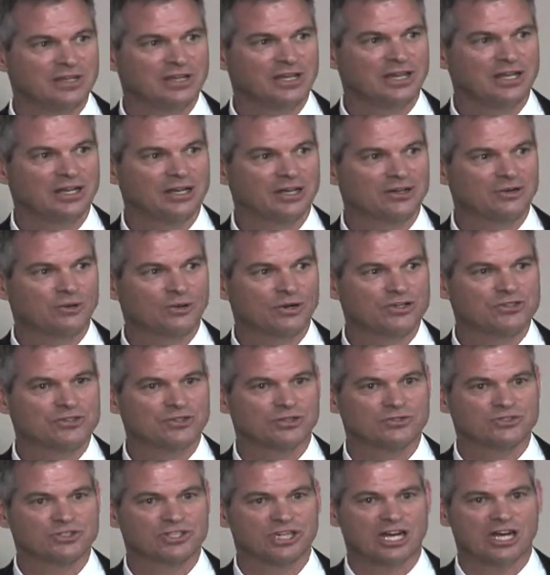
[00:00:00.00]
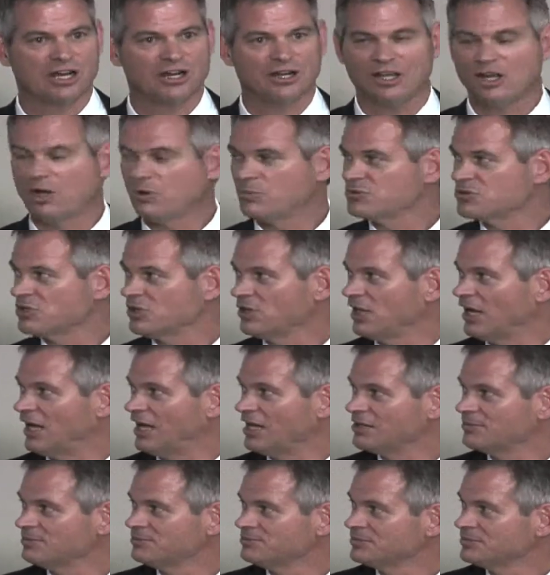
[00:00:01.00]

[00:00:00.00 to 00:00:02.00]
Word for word: And a cortisone shot helps a lot.